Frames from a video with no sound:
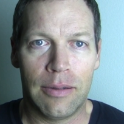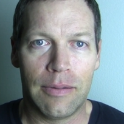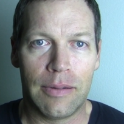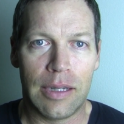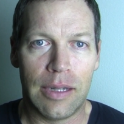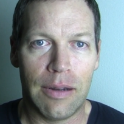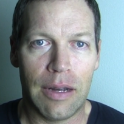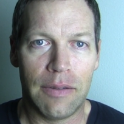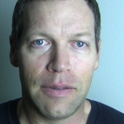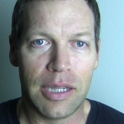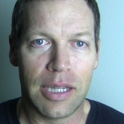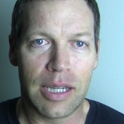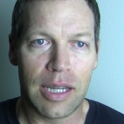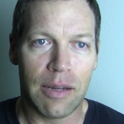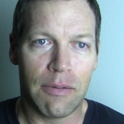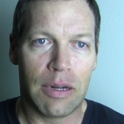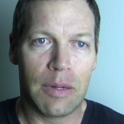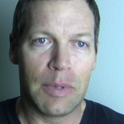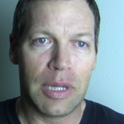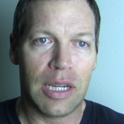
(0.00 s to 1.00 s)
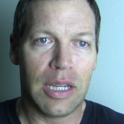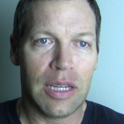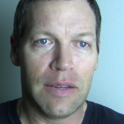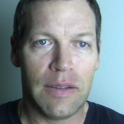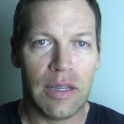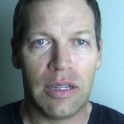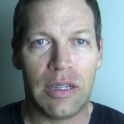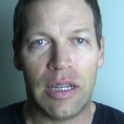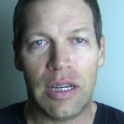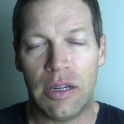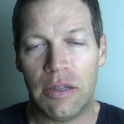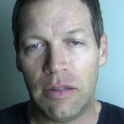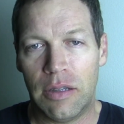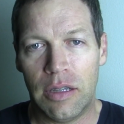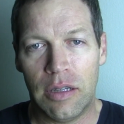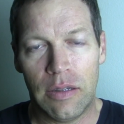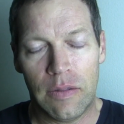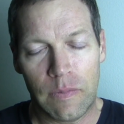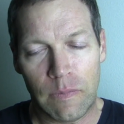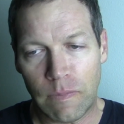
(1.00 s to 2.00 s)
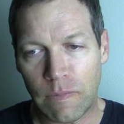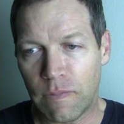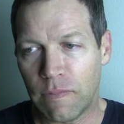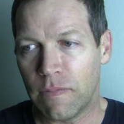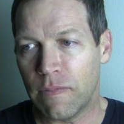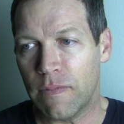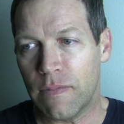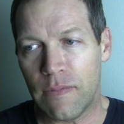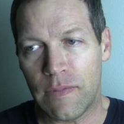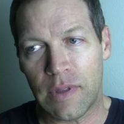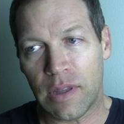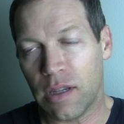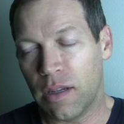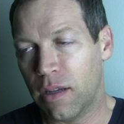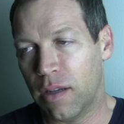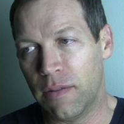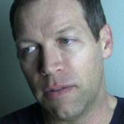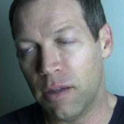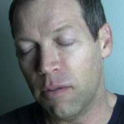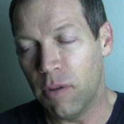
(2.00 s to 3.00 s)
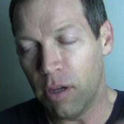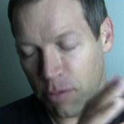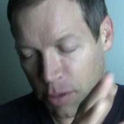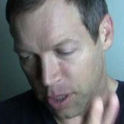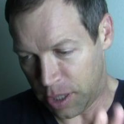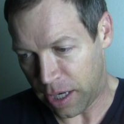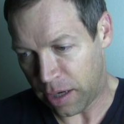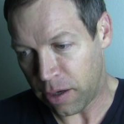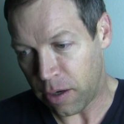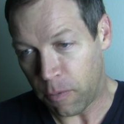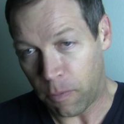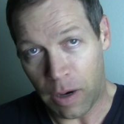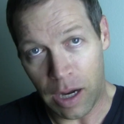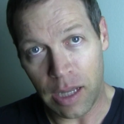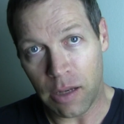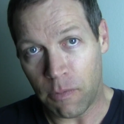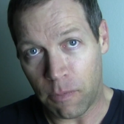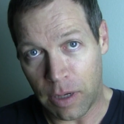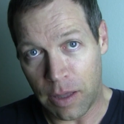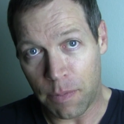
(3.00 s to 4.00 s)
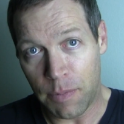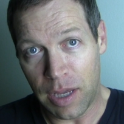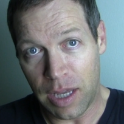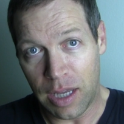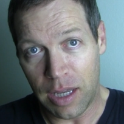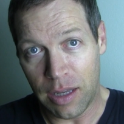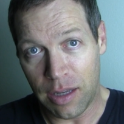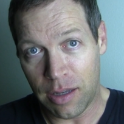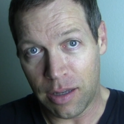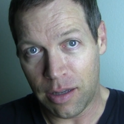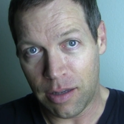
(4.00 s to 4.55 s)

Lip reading: Well, you obviously want me to leave you alone. If you won't share your wine with me,